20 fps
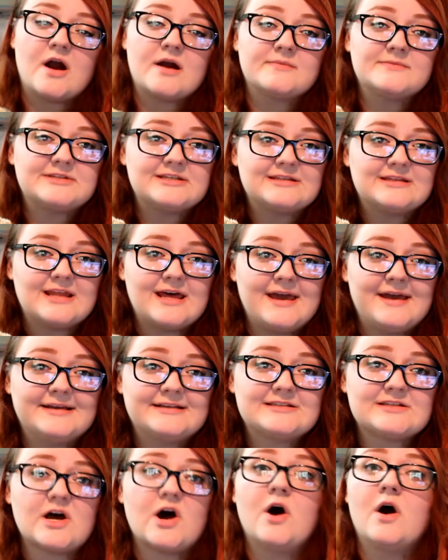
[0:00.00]
arms and
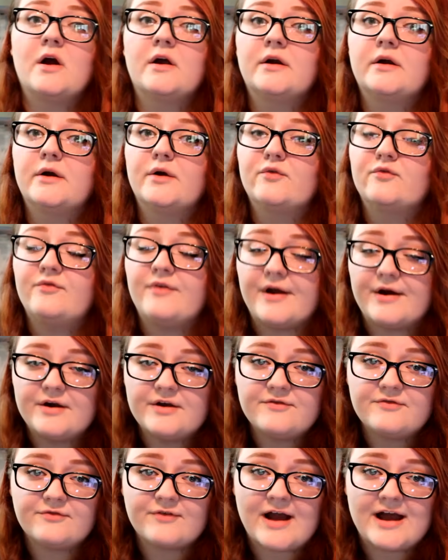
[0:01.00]
legs are
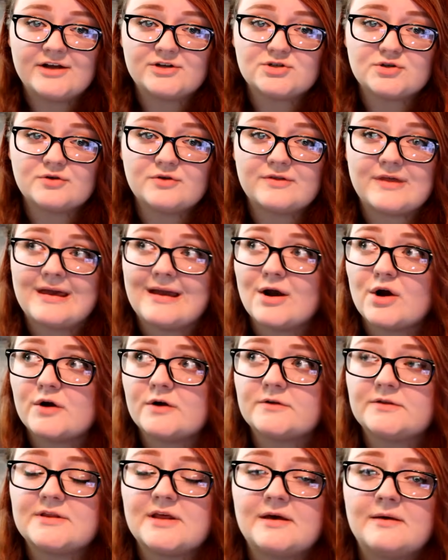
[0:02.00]
very fragile. They
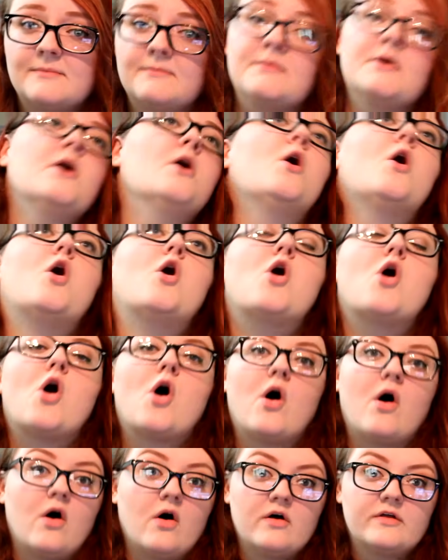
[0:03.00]
hurt them
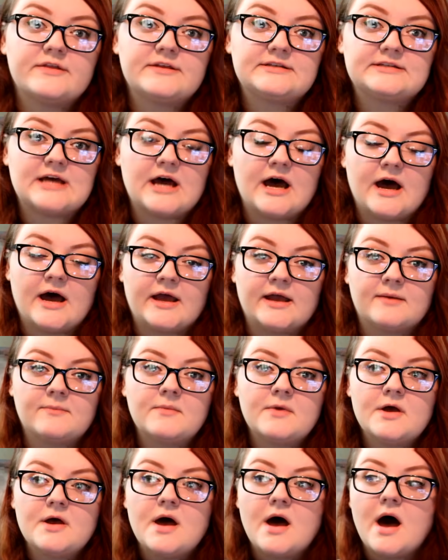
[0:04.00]
all the
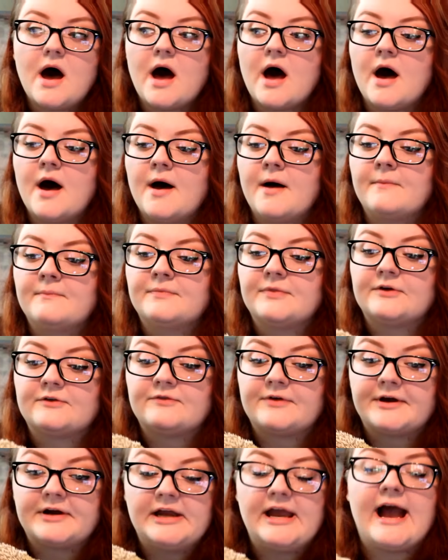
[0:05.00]
time. Um, they're
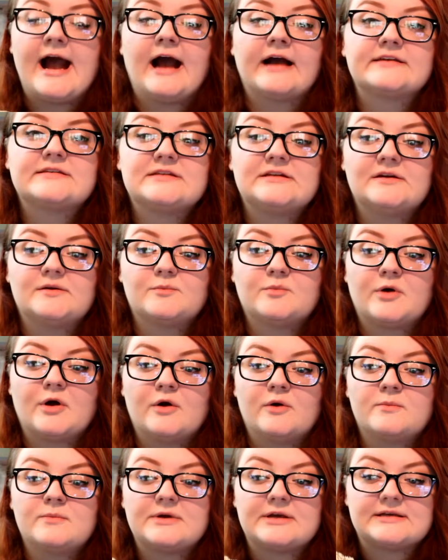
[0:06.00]
very accident
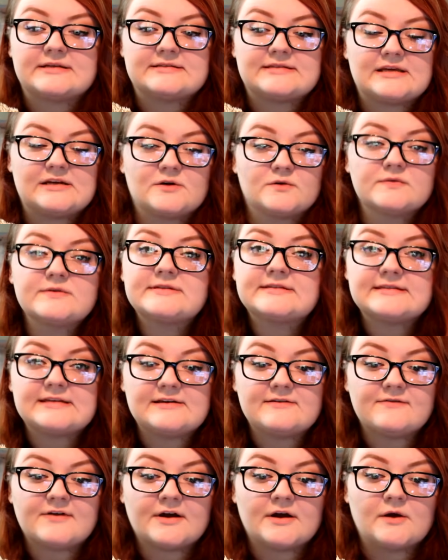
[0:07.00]
prone because they don't
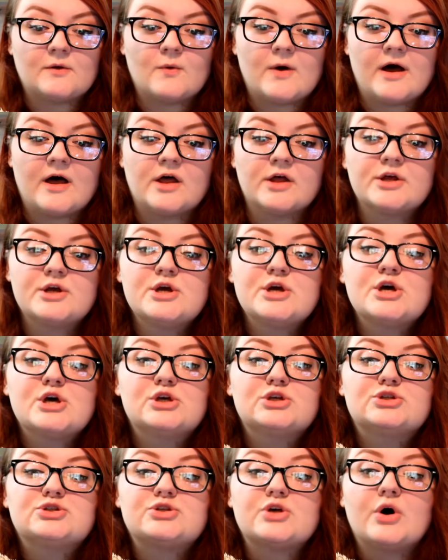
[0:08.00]
see very well.
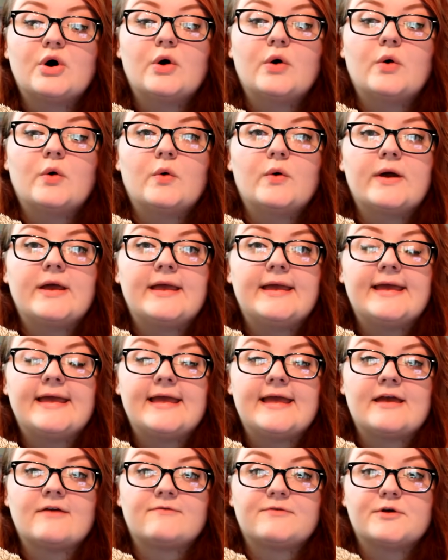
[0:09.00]
So
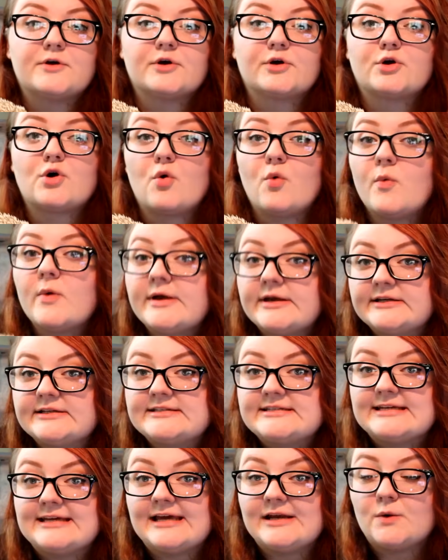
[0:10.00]
if you're going
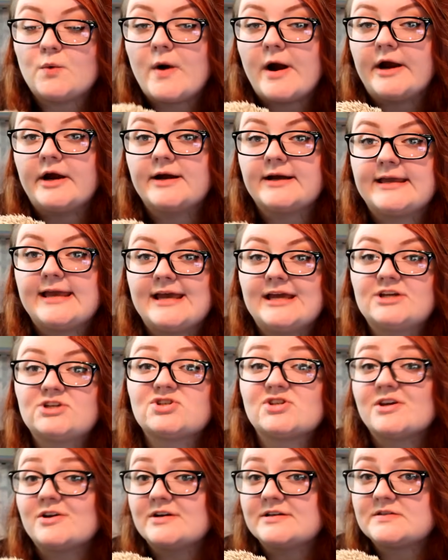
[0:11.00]
to get a wire
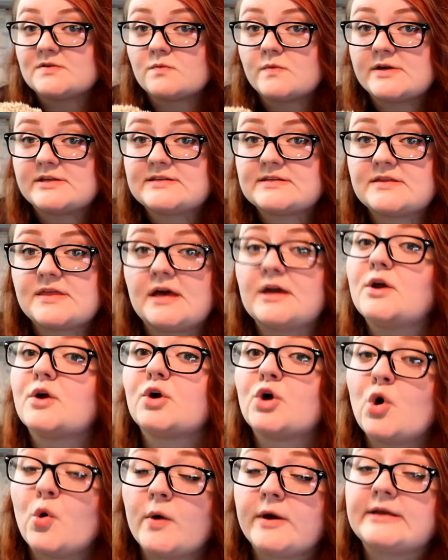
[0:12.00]
cage, there is a risk that
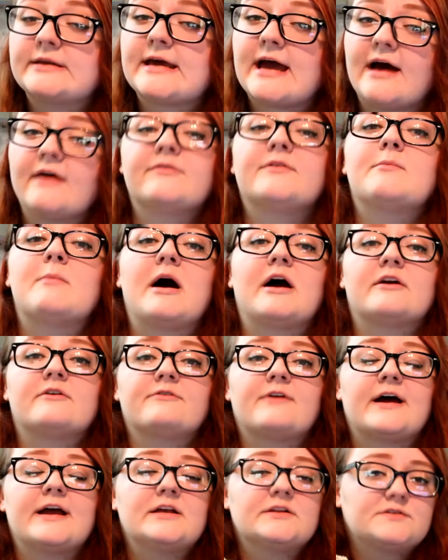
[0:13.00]
you're going to have to
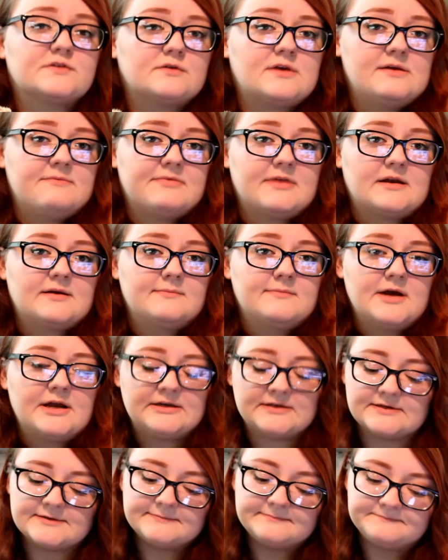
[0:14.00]
modify it, so keep that in
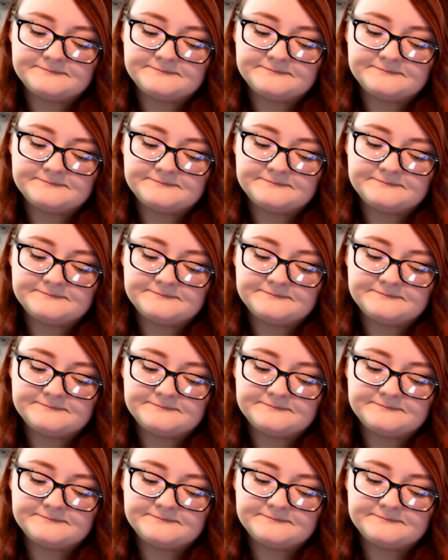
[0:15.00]
mind.